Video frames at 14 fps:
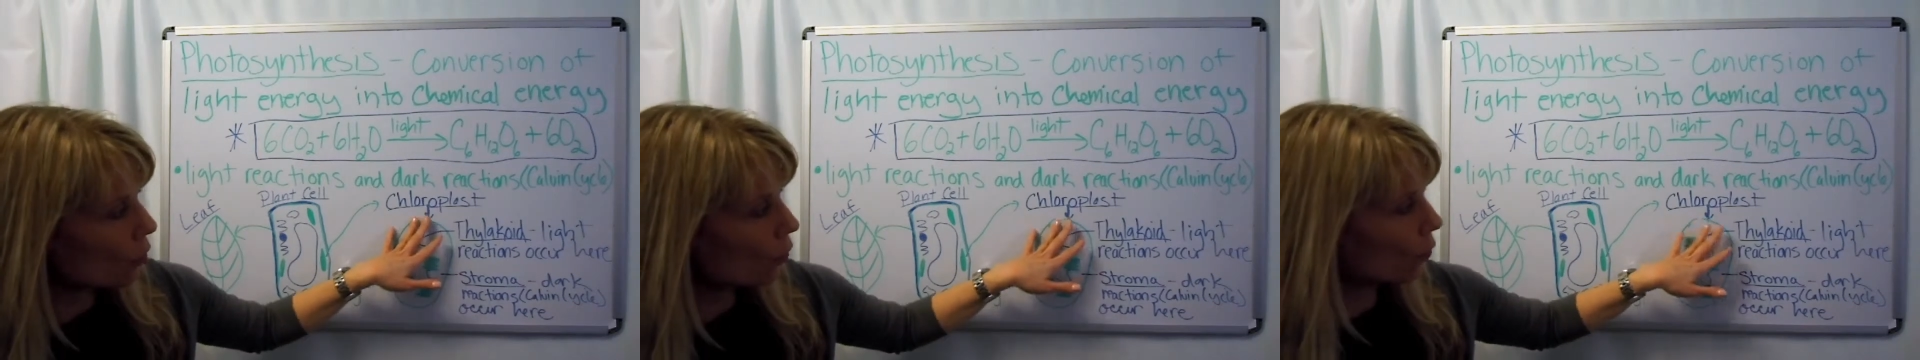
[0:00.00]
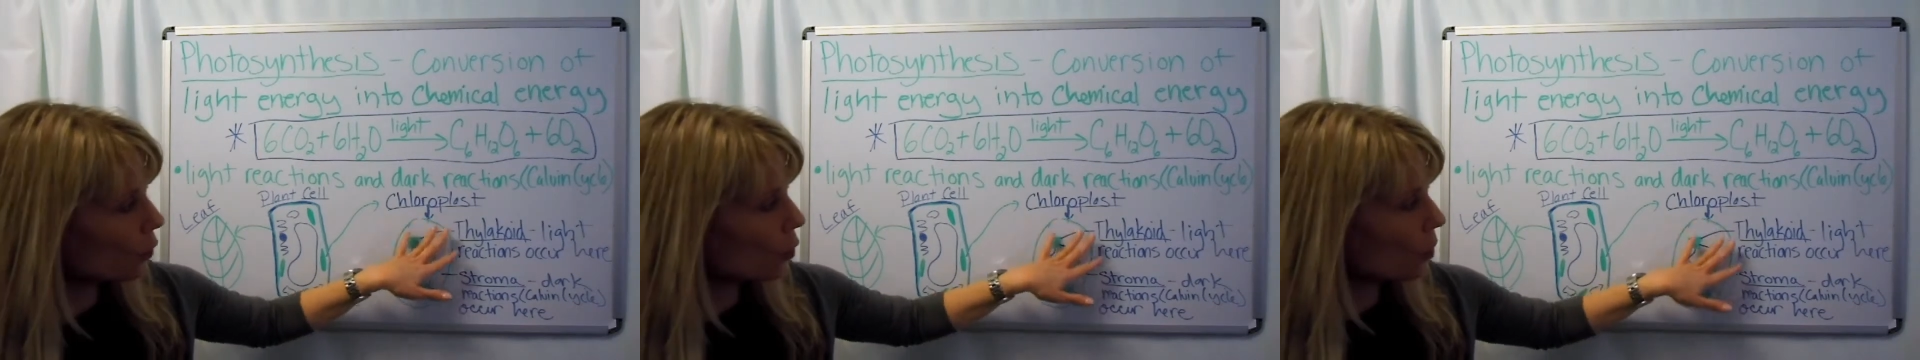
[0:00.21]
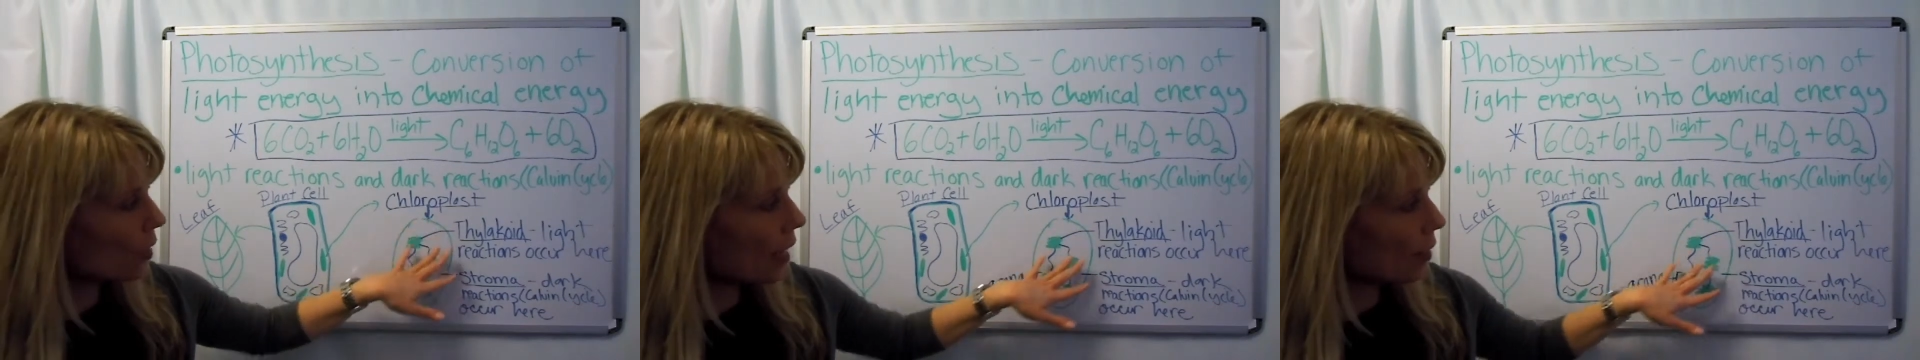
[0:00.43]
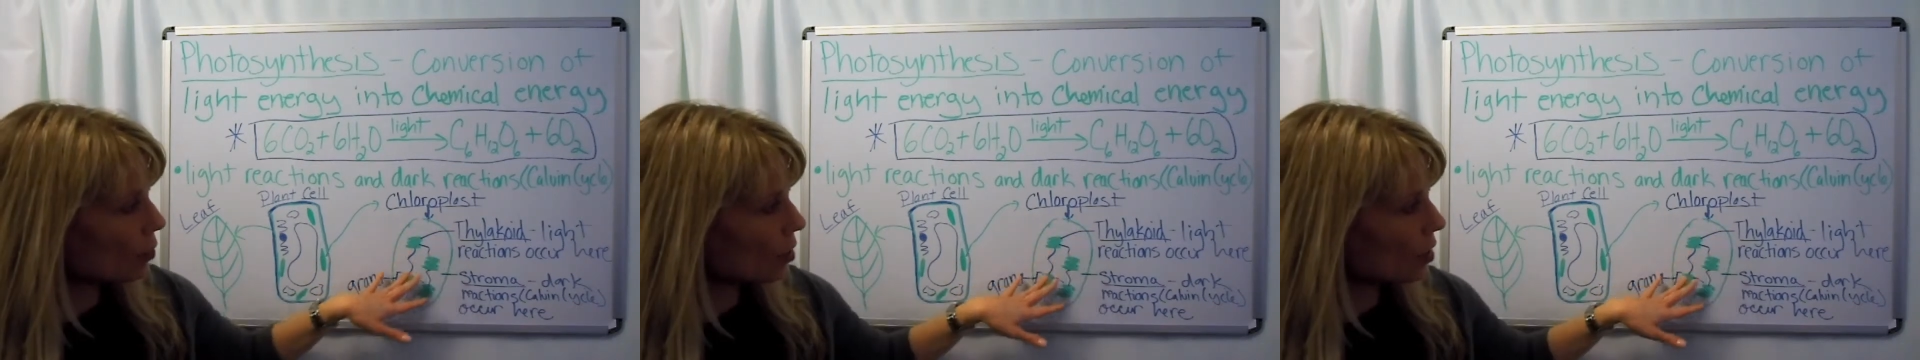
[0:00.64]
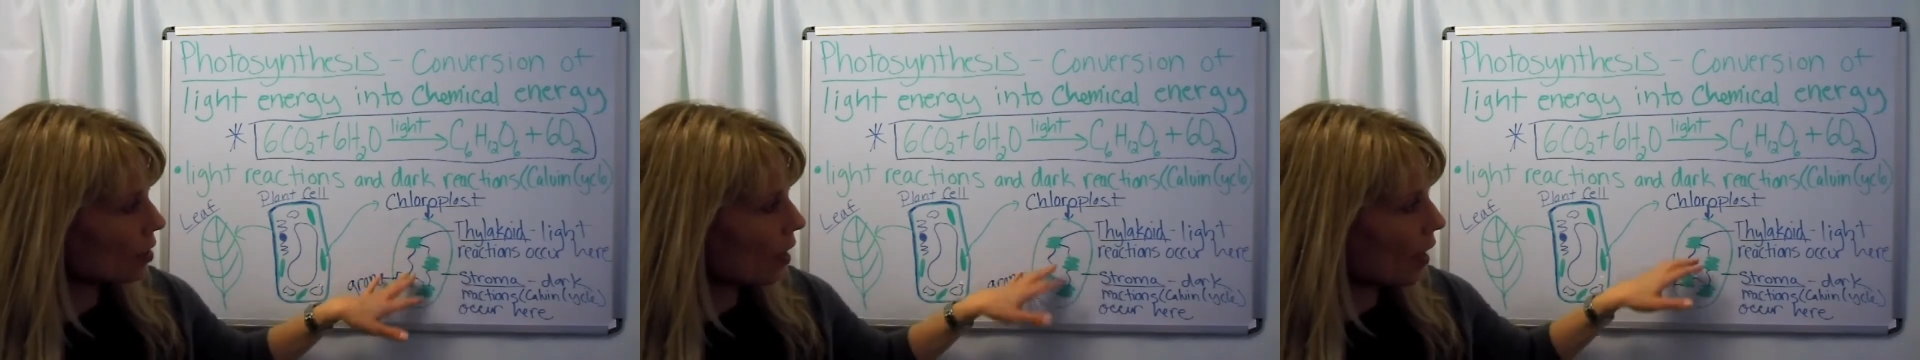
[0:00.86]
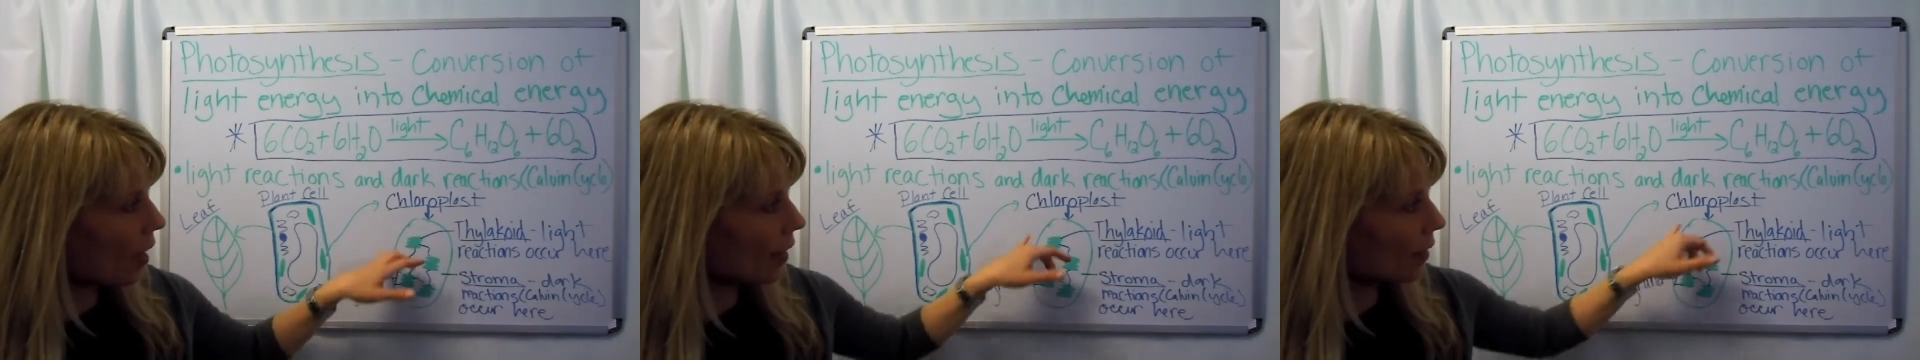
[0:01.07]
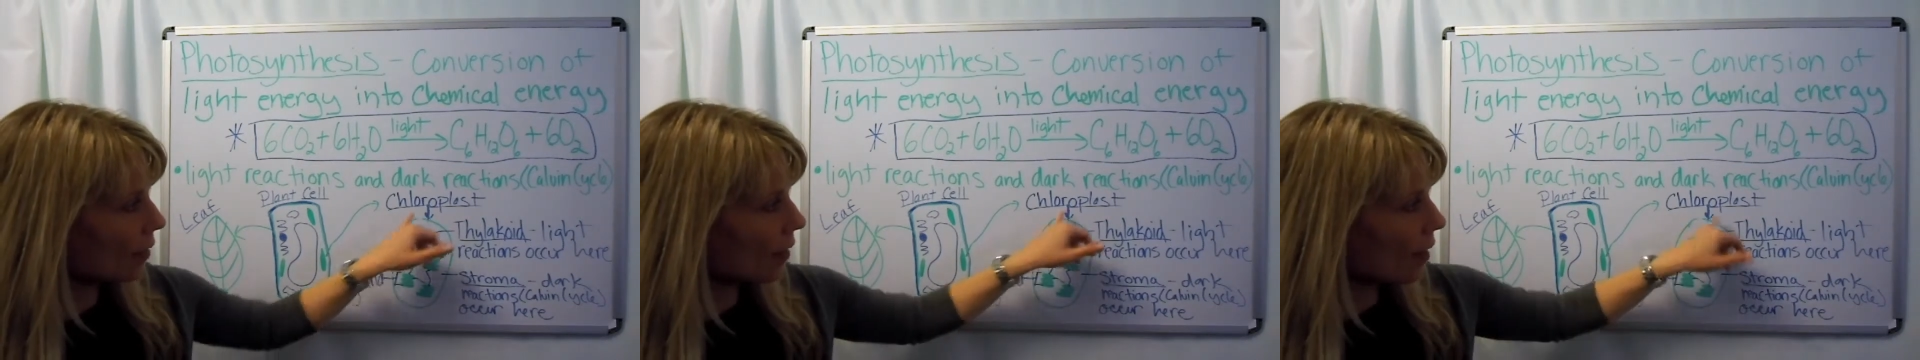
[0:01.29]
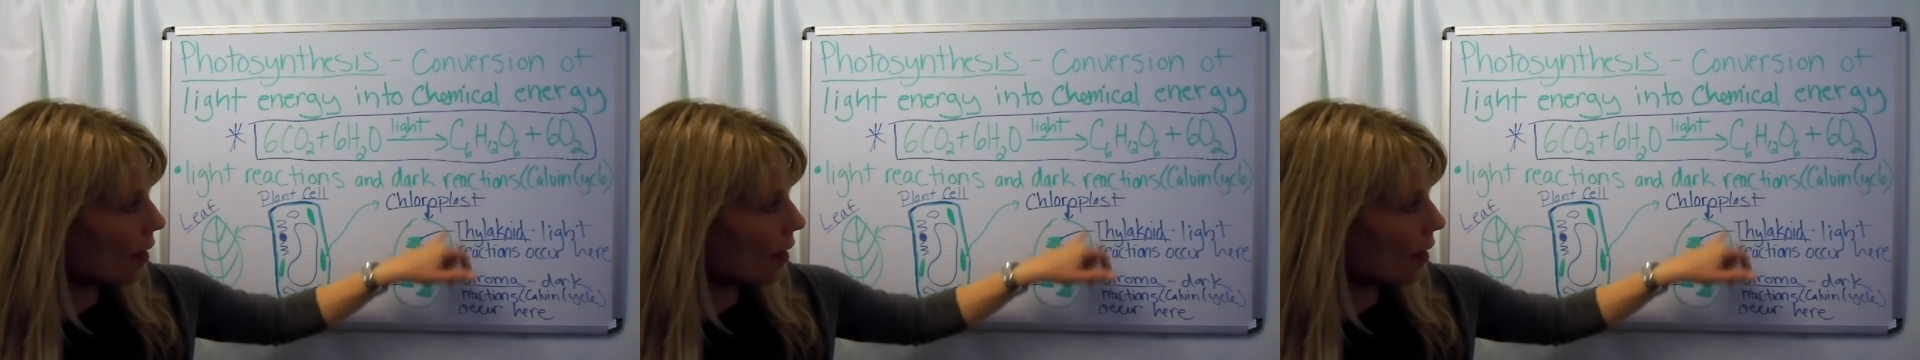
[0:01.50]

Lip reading: of fluid outside